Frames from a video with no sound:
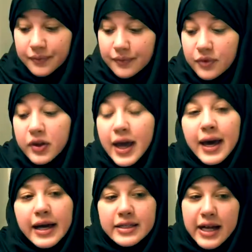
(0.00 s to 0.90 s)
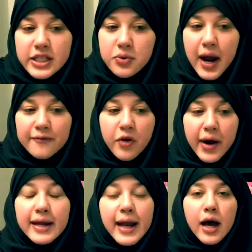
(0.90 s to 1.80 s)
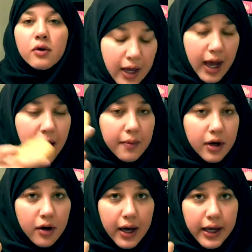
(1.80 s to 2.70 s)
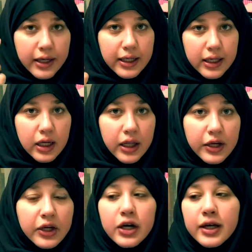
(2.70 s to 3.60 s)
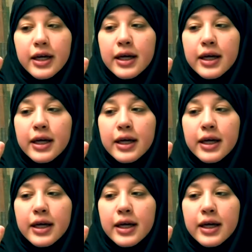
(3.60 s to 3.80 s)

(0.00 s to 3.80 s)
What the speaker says: Yeah, guys, that's a wrap for right now. I'm going to go ahead and eat another cookie,